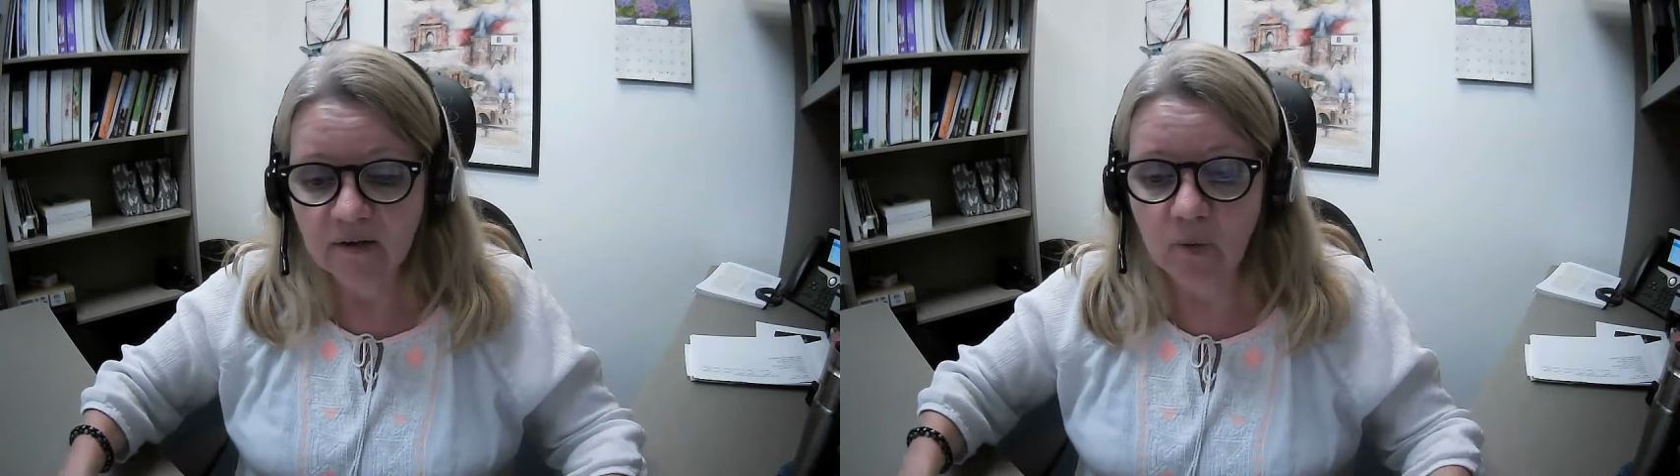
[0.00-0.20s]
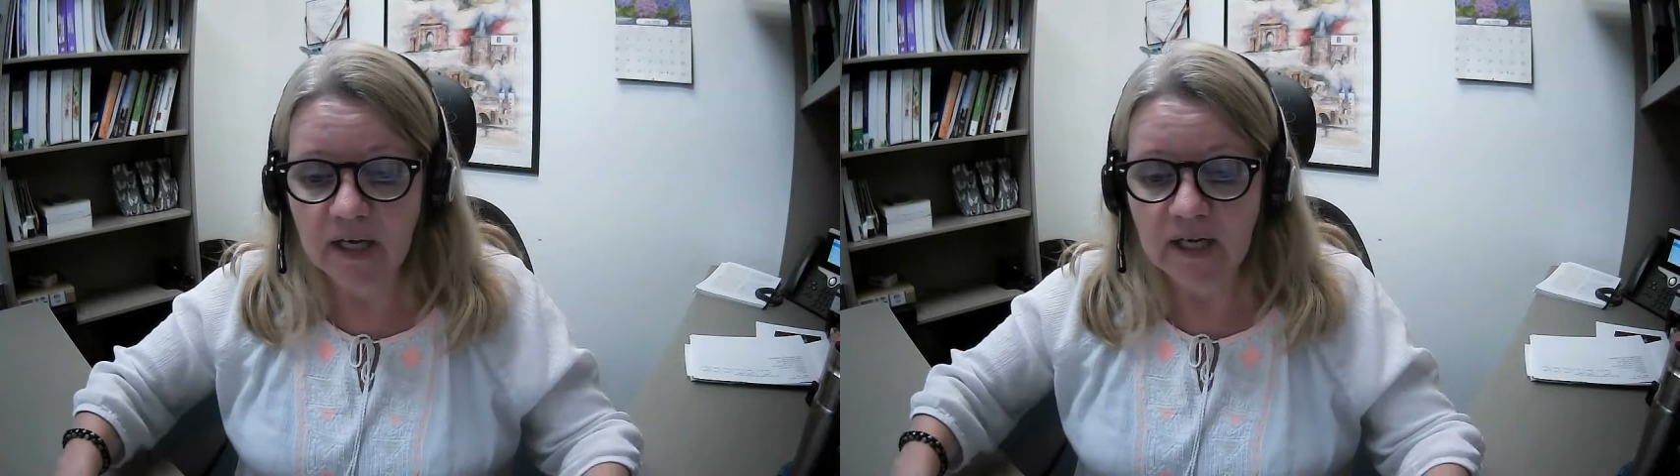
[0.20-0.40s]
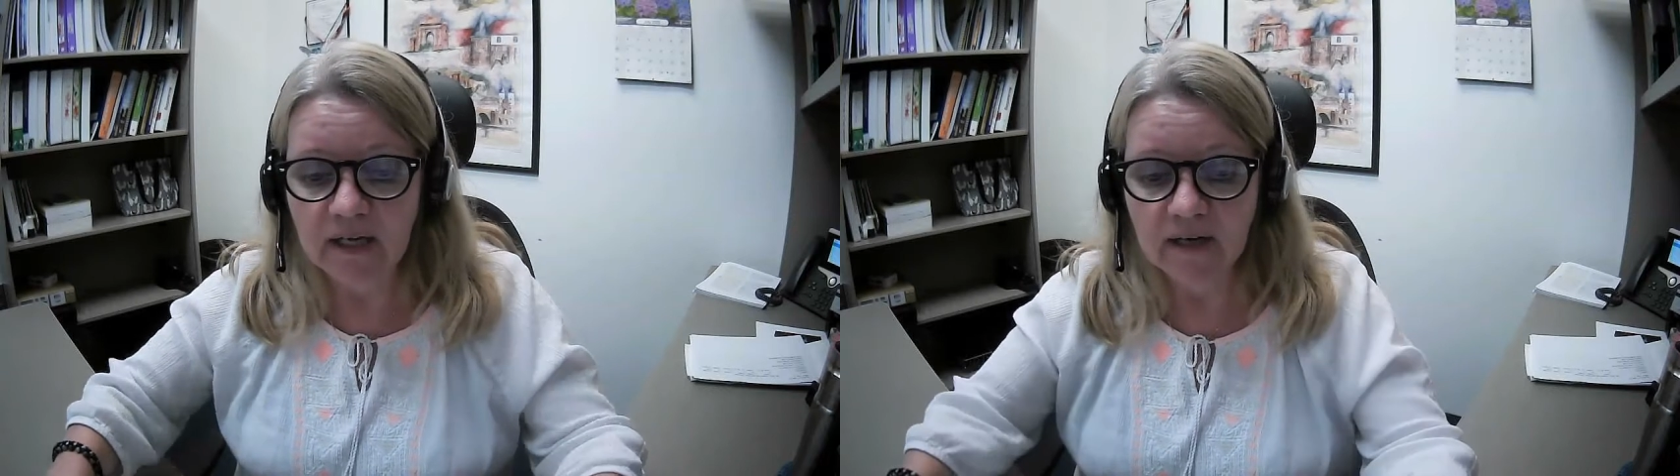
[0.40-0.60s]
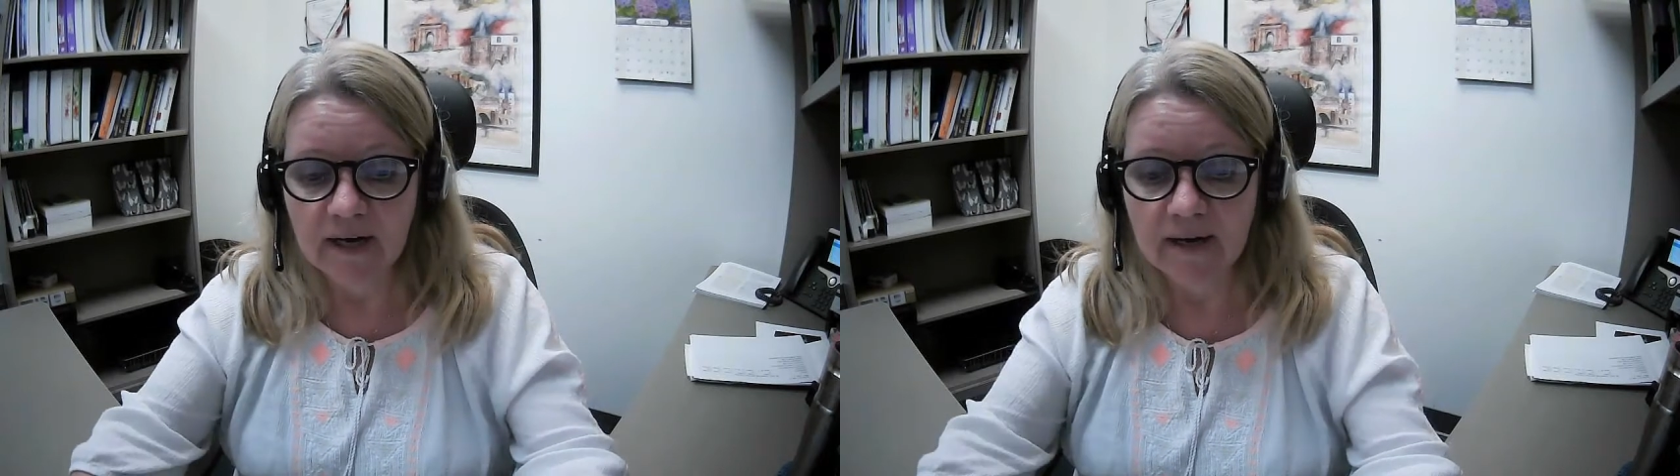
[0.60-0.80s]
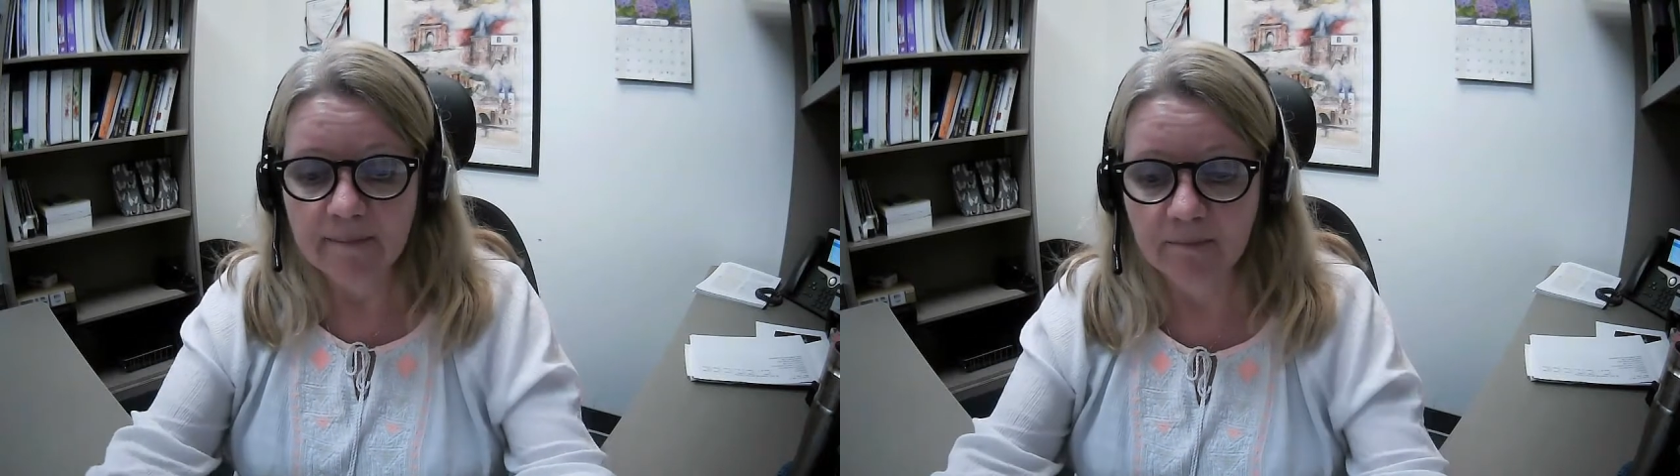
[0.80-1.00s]
We
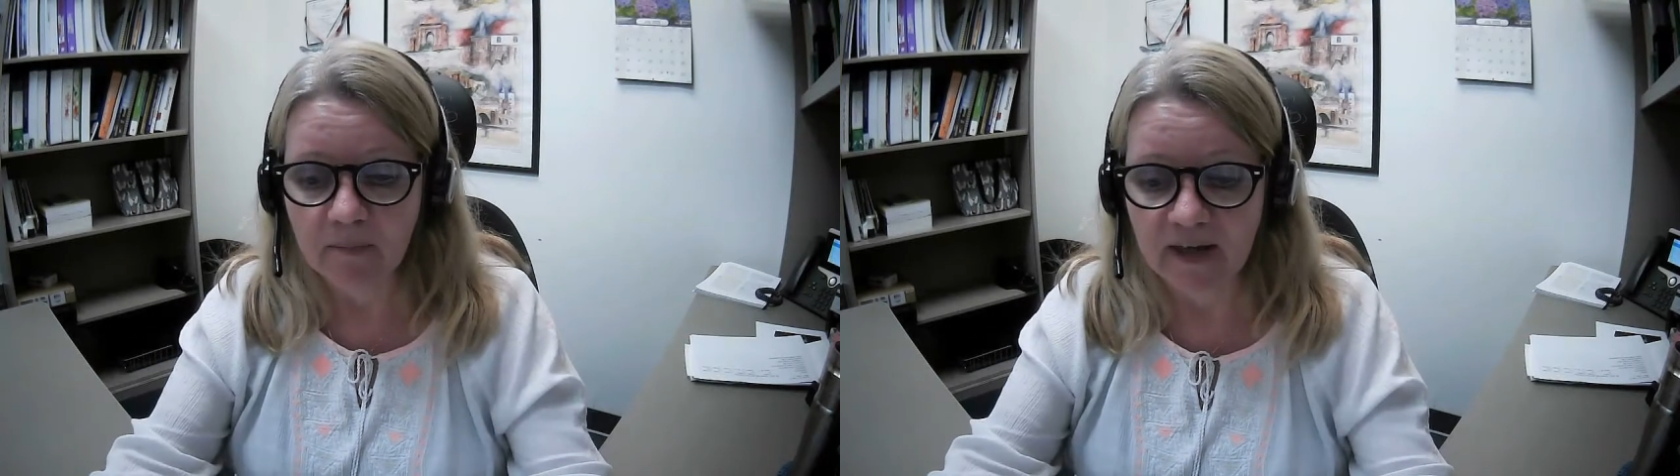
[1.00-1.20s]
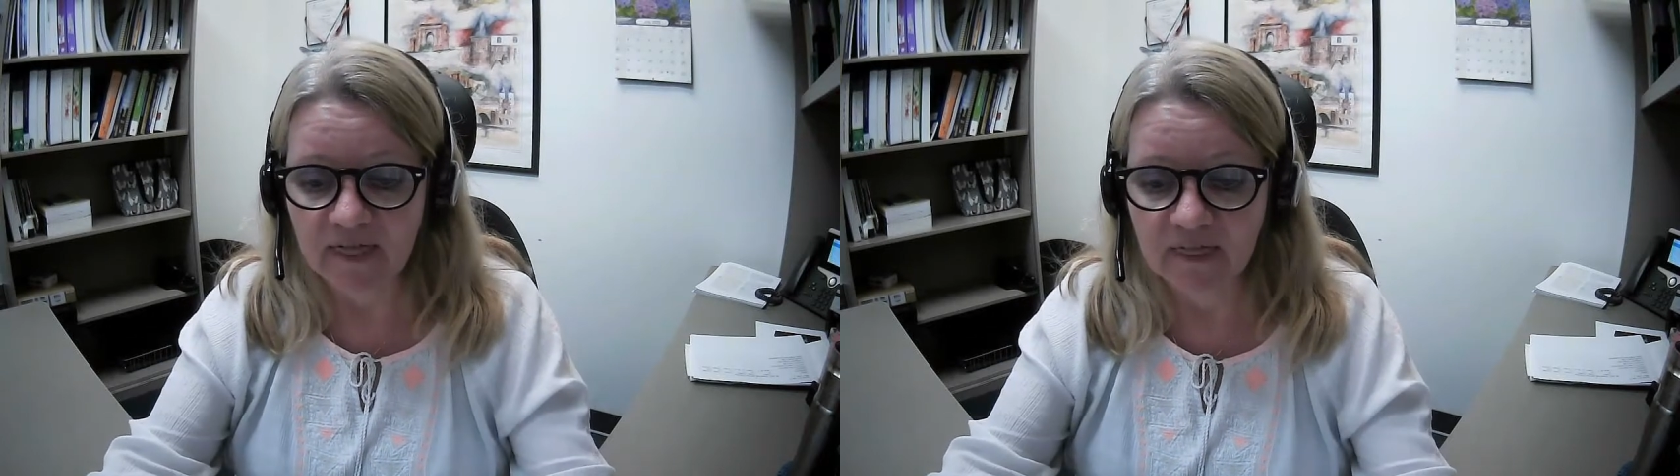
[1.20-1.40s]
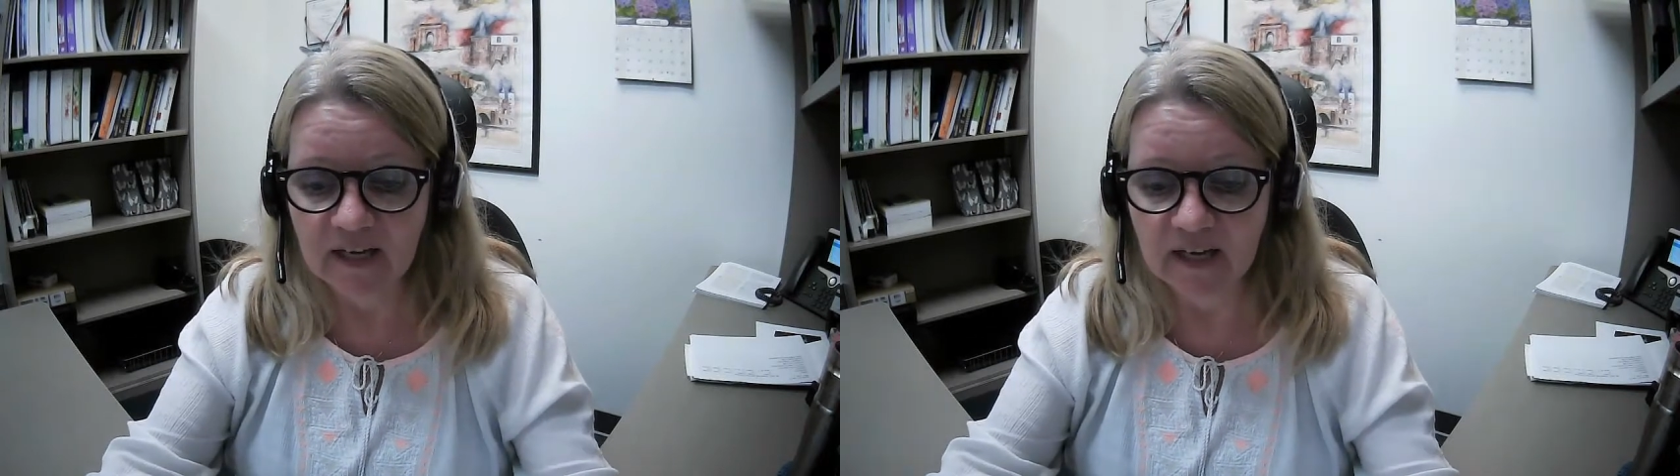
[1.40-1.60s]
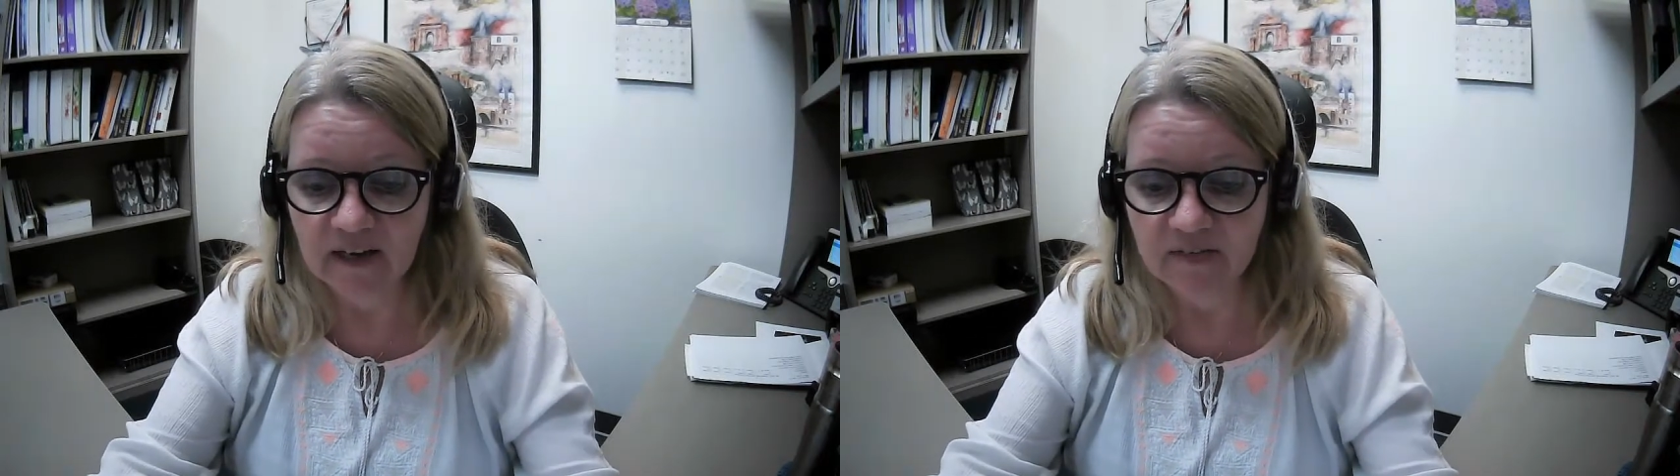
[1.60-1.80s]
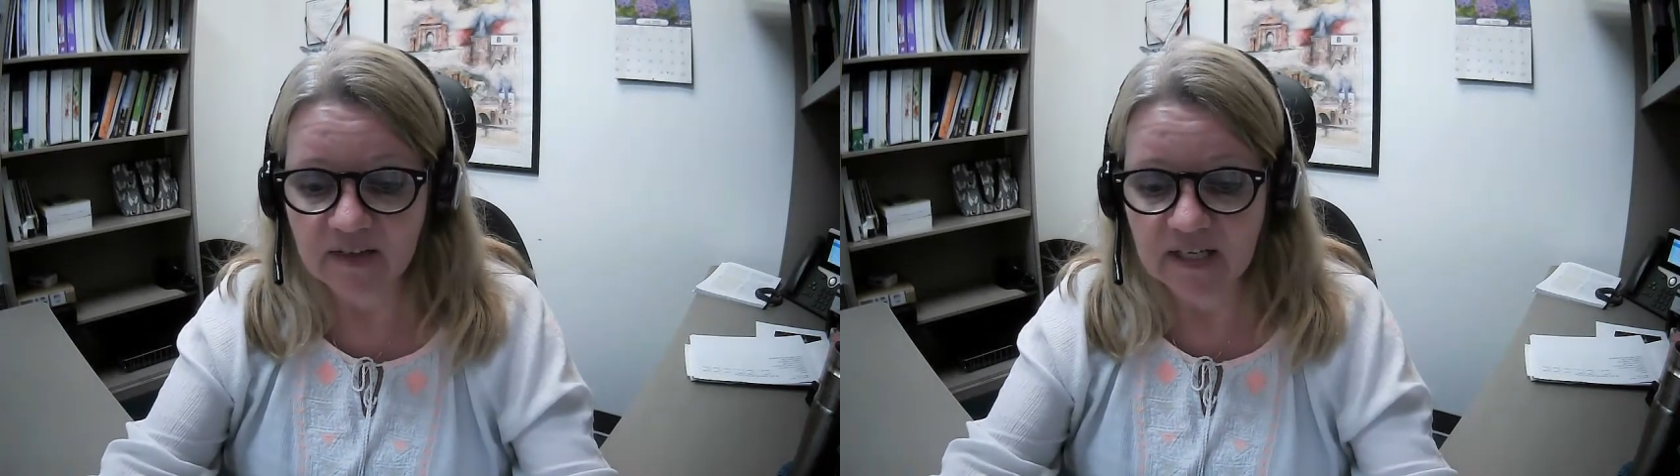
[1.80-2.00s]
might think
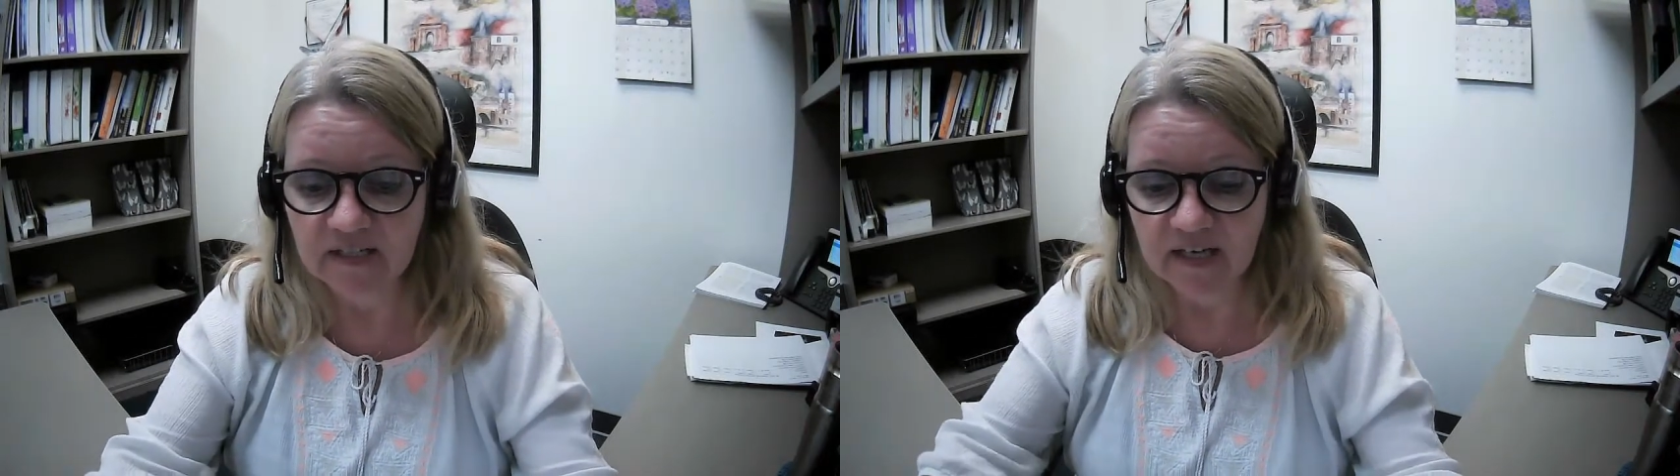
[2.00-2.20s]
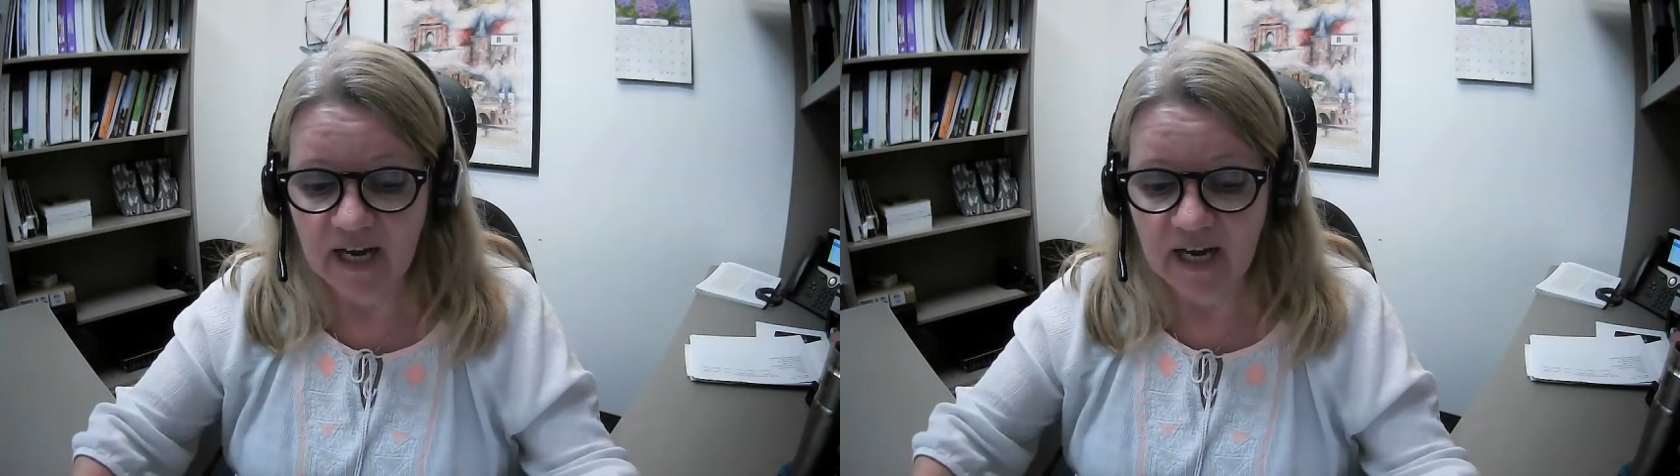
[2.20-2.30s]
of these